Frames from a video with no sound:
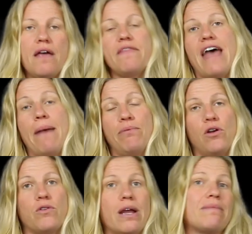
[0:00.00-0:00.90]
That
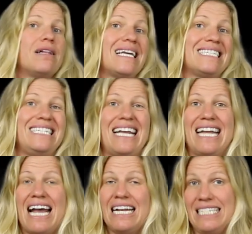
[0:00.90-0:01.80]
program collected
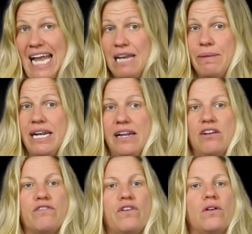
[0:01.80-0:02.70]
data on 10-minute
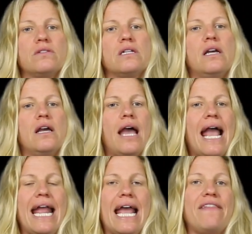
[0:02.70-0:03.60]
intervals,
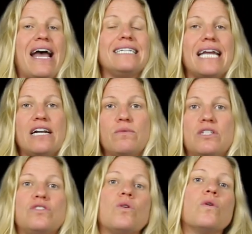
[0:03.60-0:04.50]
and that data was
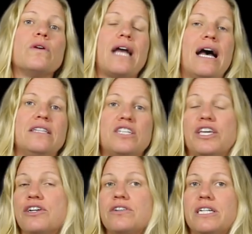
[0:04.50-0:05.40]
stored on
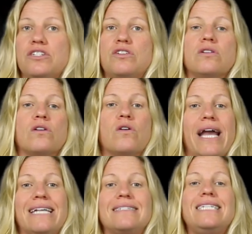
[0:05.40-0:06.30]
secure digital or
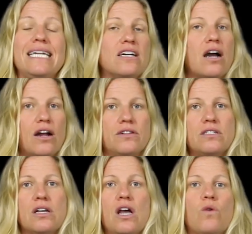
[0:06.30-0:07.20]
SD
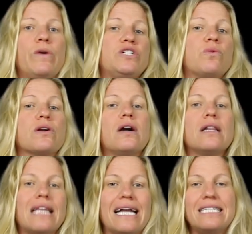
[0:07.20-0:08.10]
cards, which were
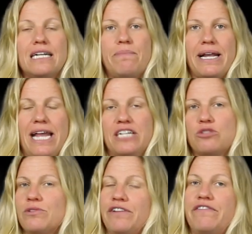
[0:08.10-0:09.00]
collected by
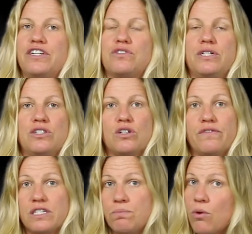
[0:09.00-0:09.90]
National Marine Fisheries
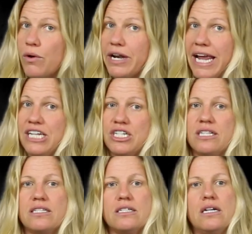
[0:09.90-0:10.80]
Service port
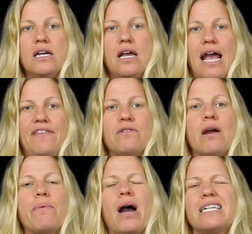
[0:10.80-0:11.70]
agents. And there were
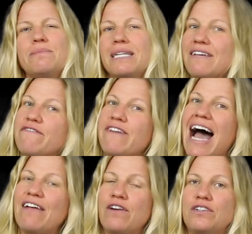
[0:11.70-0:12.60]
approximately
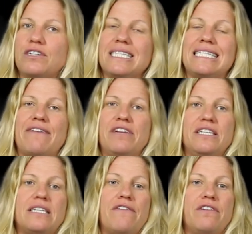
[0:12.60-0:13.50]

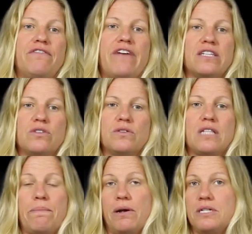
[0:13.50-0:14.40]
577 vessels
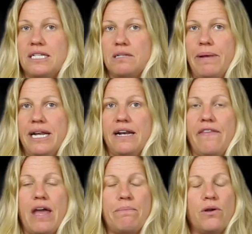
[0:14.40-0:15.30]
that participated
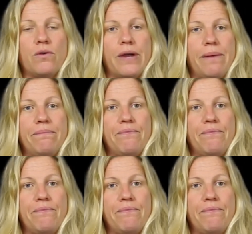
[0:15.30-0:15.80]
in that program.